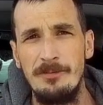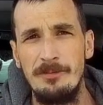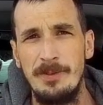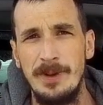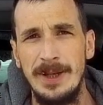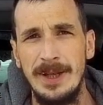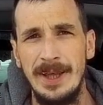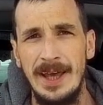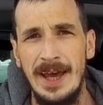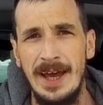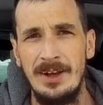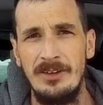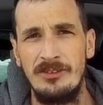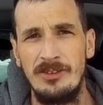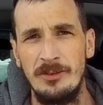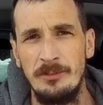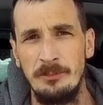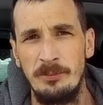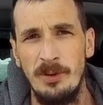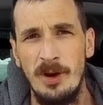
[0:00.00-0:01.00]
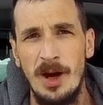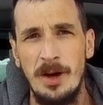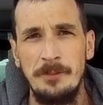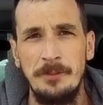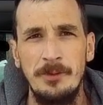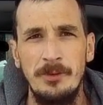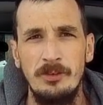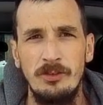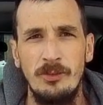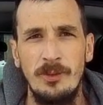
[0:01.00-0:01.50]
but it had some
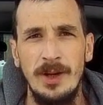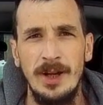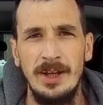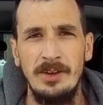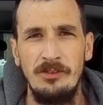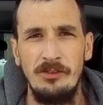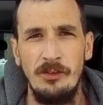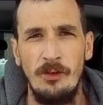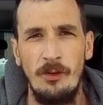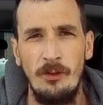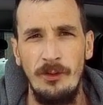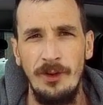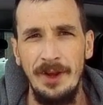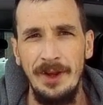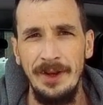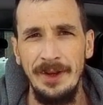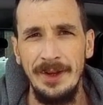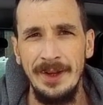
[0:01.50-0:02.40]
problems when I sold it,